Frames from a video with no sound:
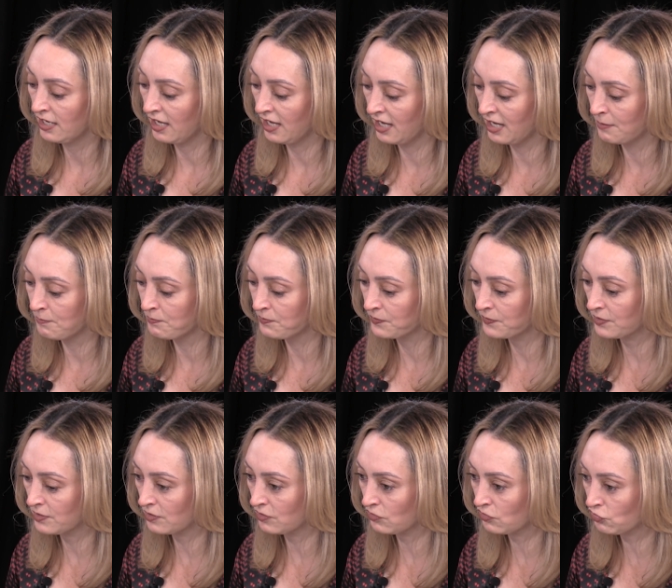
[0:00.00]
um,
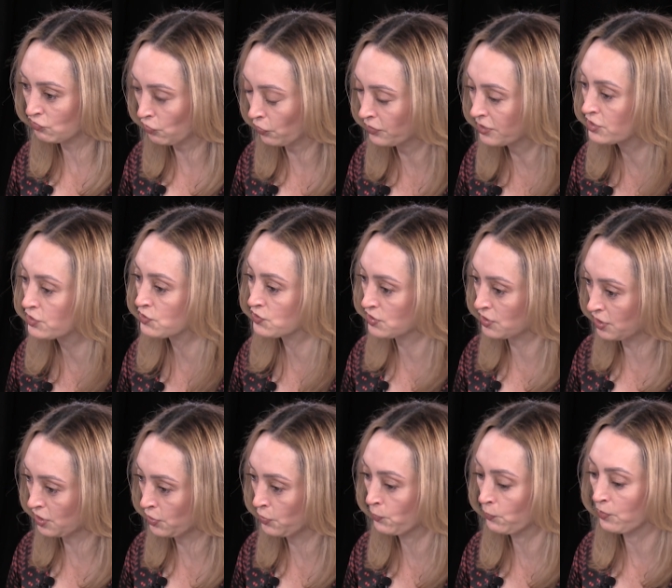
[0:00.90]
starting to
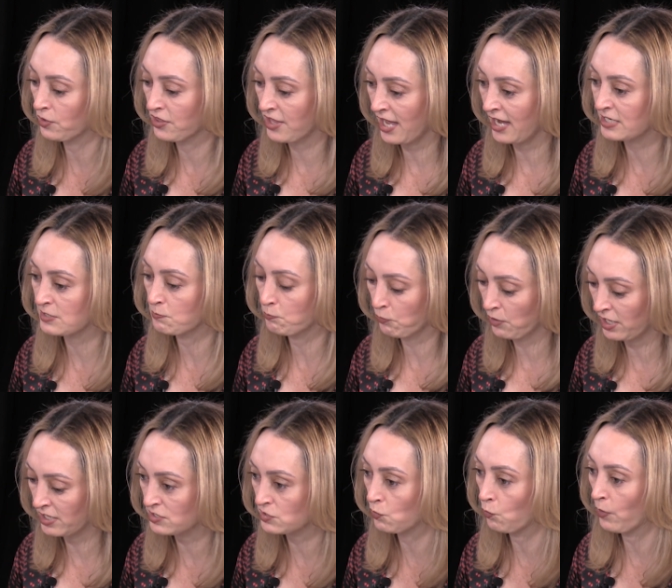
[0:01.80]
secure that
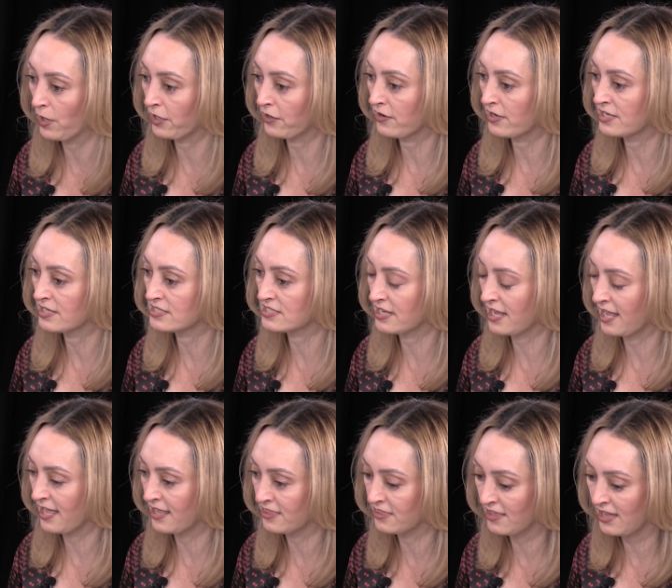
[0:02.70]
brand awareness
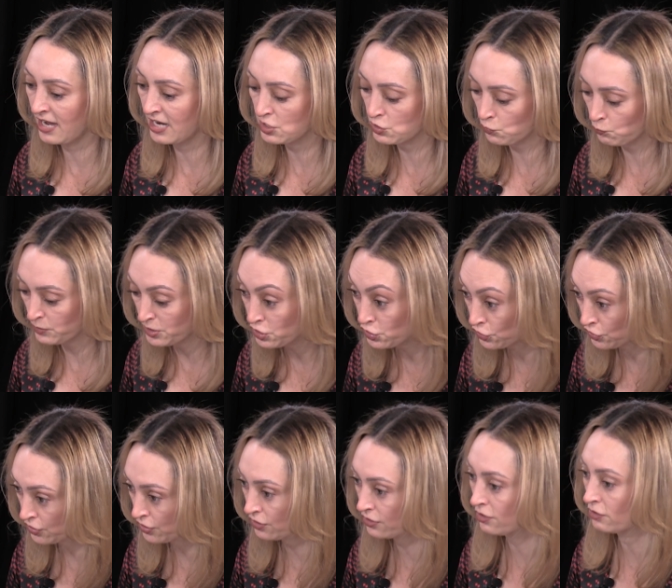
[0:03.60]
and that
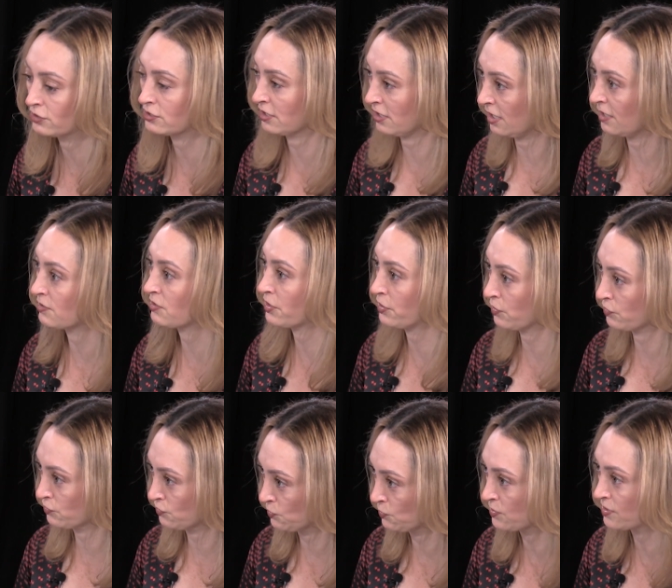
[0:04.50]
return uh, you
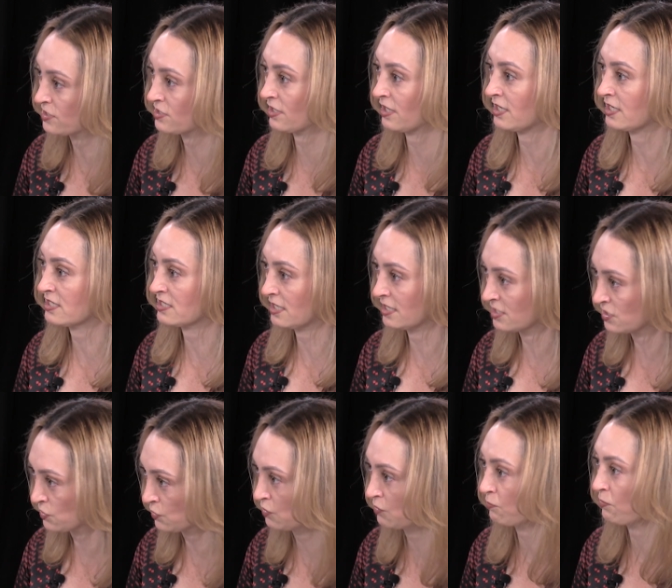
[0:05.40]
know to the sites
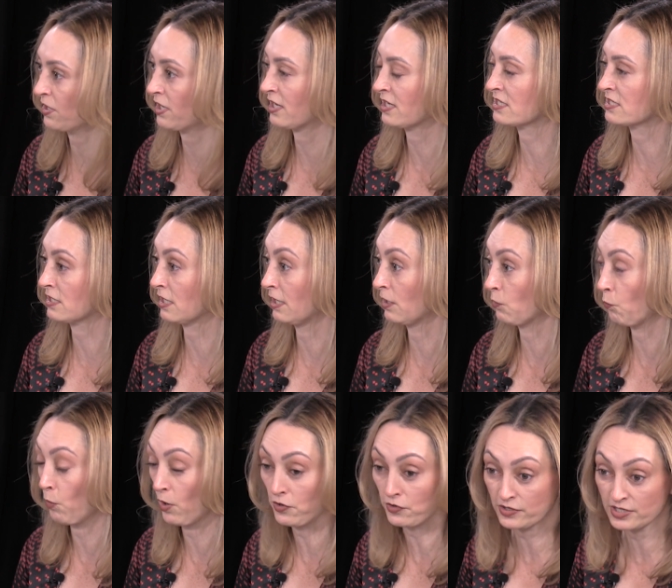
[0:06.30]
and to the brand uh,
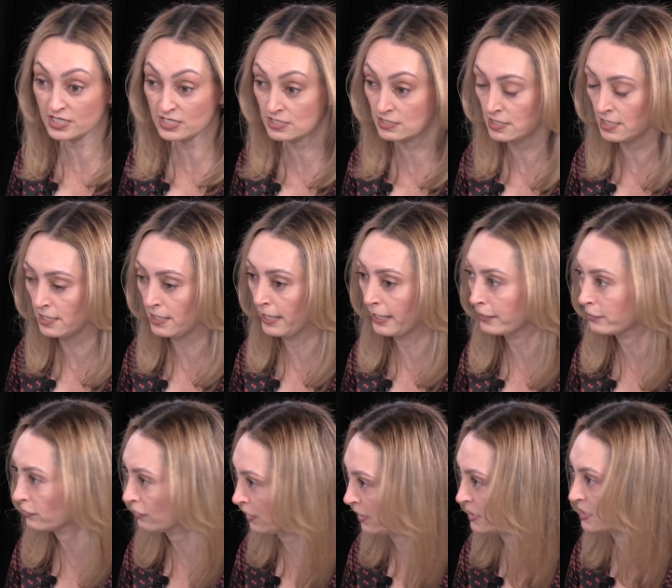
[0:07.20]
whether it's the
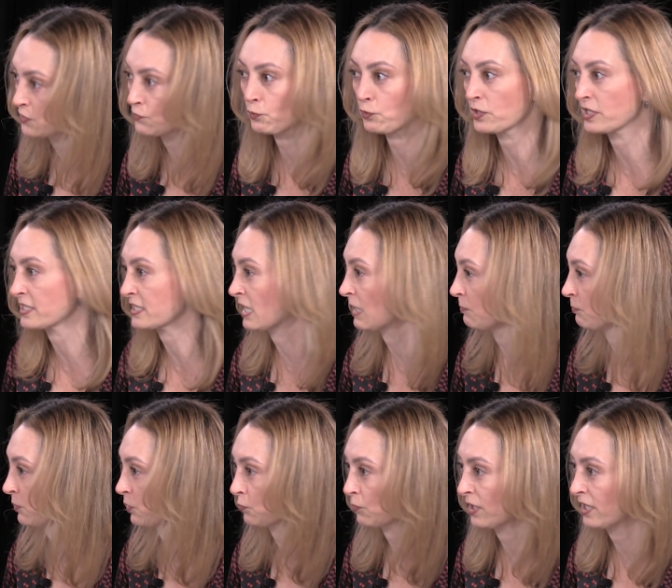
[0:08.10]
airlines for
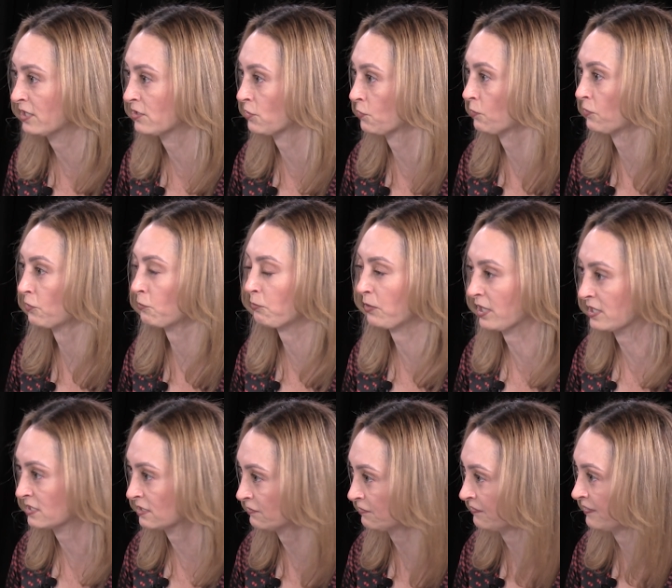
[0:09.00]
example right through their
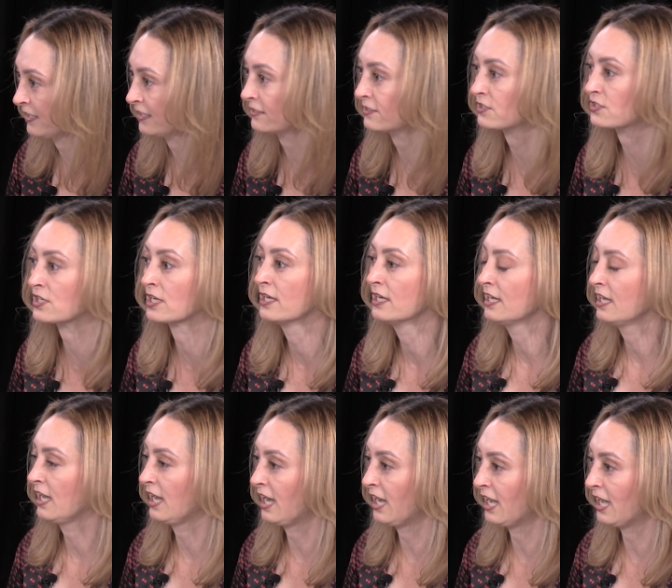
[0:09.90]
branded fares
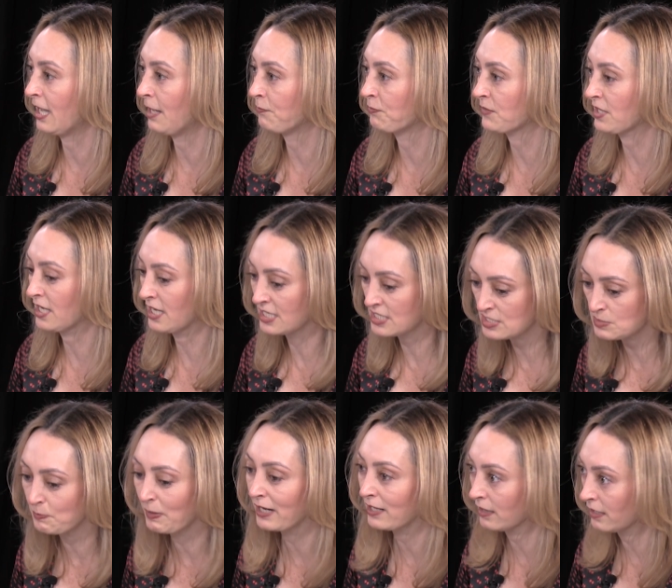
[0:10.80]
um, it's by